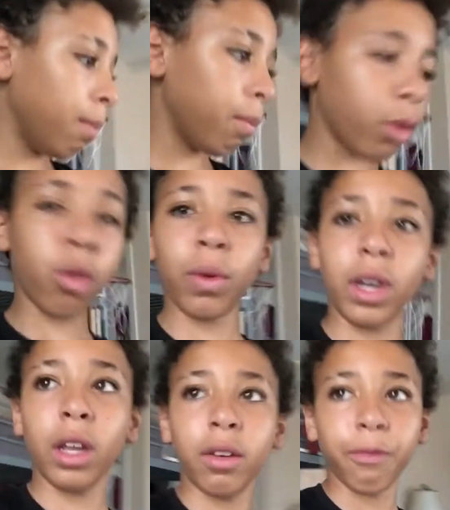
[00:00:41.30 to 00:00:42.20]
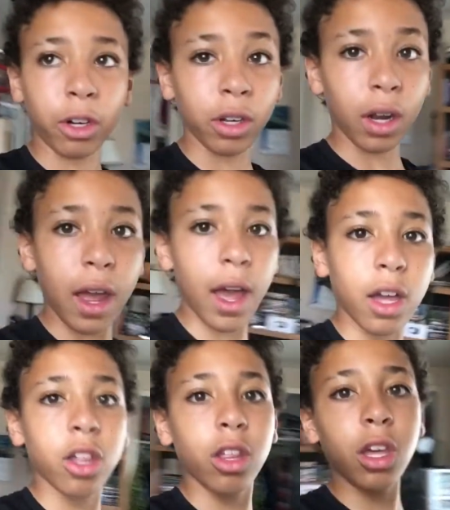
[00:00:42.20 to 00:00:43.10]
which we need for today,
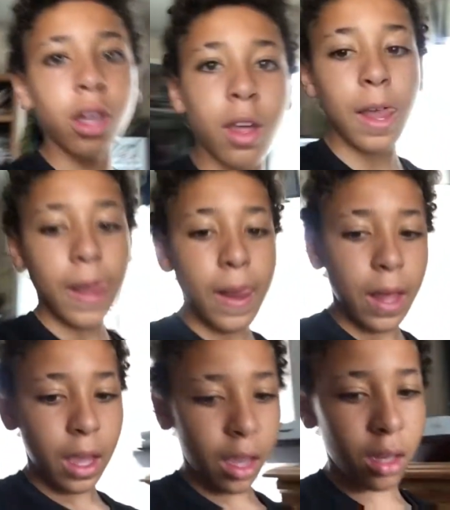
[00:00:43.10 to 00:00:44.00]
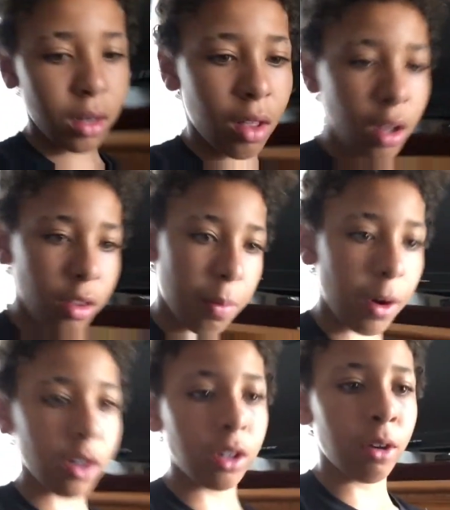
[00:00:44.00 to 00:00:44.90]
actually, and the other
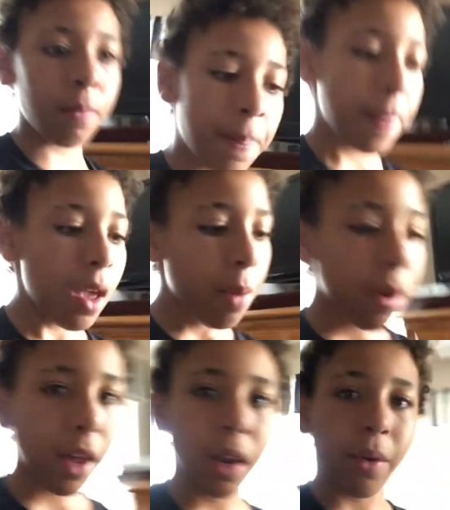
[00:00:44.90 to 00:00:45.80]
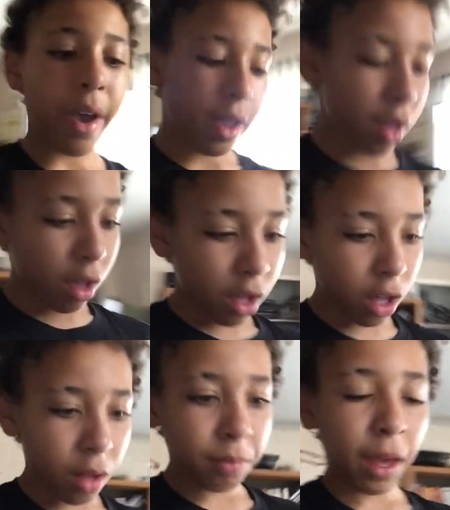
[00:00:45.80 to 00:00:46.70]
part, too. But anyway,
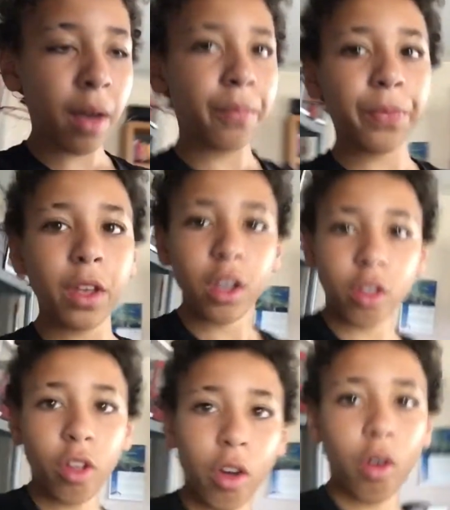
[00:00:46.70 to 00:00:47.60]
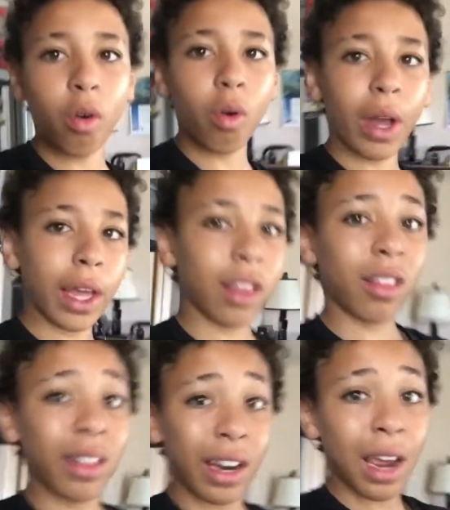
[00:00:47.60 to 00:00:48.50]
so I
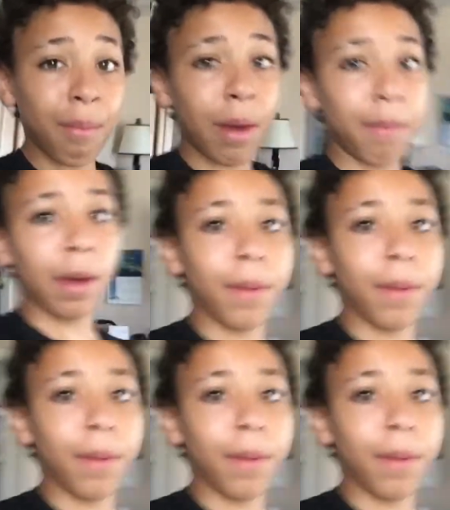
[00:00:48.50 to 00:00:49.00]
guess today might be